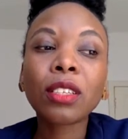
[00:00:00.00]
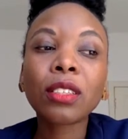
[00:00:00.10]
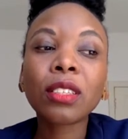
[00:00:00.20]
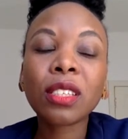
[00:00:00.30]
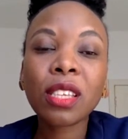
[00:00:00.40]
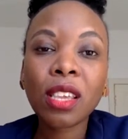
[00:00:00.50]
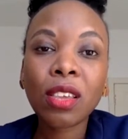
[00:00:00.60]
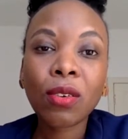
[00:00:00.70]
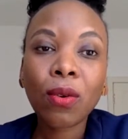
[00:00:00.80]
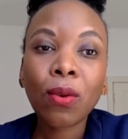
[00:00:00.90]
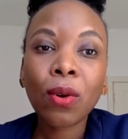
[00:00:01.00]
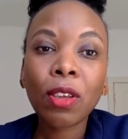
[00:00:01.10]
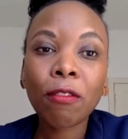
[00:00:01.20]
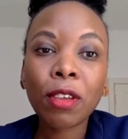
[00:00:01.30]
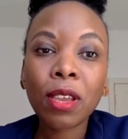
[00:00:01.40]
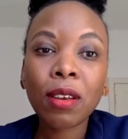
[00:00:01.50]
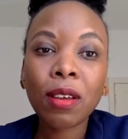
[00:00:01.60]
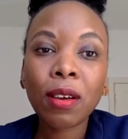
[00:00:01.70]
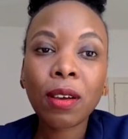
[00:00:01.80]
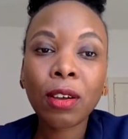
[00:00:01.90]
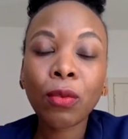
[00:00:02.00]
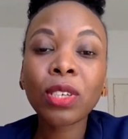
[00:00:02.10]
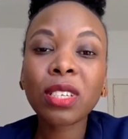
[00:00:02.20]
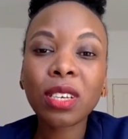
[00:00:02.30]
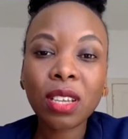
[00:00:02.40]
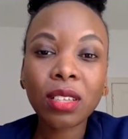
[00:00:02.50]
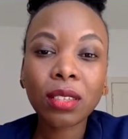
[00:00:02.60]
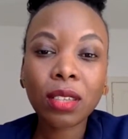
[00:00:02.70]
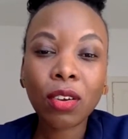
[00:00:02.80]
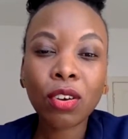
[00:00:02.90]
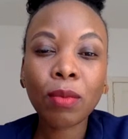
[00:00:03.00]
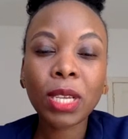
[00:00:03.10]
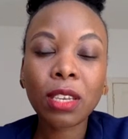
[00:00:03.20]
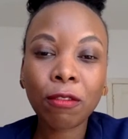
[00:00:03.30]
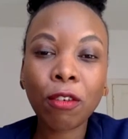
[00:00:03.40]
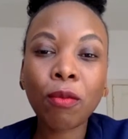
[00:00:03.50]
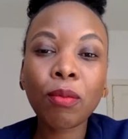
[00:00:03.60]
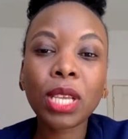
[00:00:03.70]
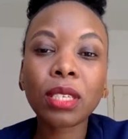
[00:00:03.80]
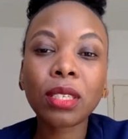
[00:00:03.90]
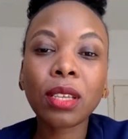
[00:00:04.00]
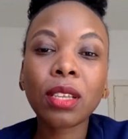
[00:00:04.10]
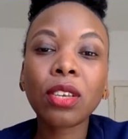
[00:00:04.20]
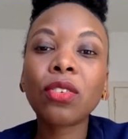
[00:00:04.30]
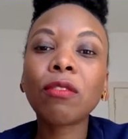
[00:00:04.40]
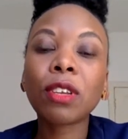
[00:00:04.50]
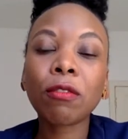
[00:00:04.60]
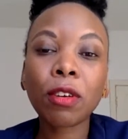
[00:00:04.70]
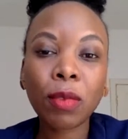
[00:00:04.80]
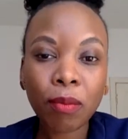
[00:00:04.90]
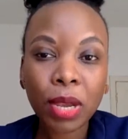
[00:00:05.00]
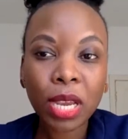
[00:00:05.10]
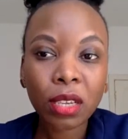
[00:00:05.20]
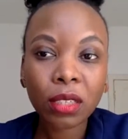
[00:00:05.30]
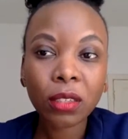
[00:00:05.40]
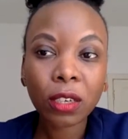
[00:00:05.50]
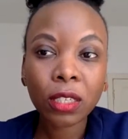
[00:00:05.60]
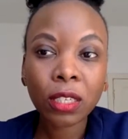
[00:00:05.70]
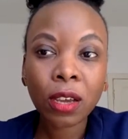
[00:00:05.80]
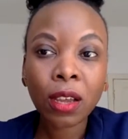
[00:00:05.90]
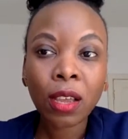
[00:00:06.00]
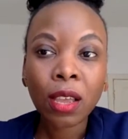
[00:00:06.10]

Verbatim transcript: see or even uh, witness economic development driven from the mining sector?